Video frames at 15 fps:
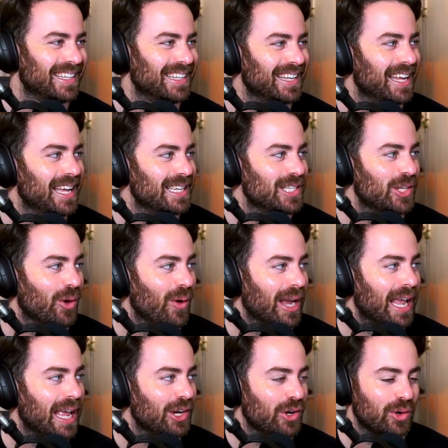So
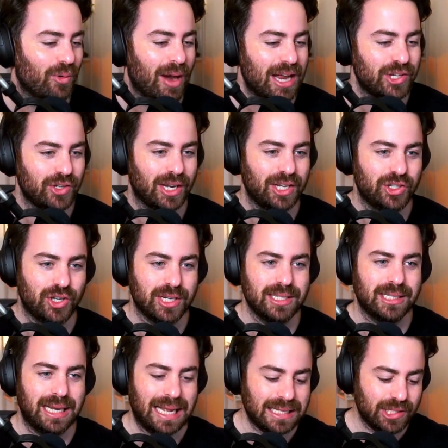again, congratulations.
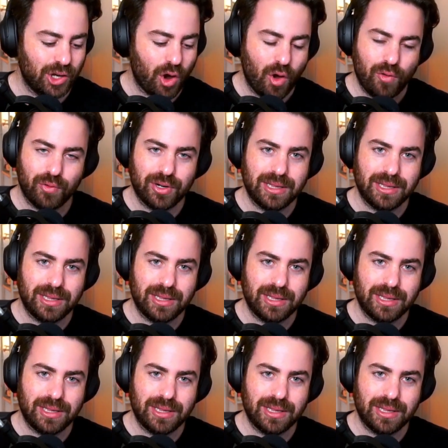Let's go over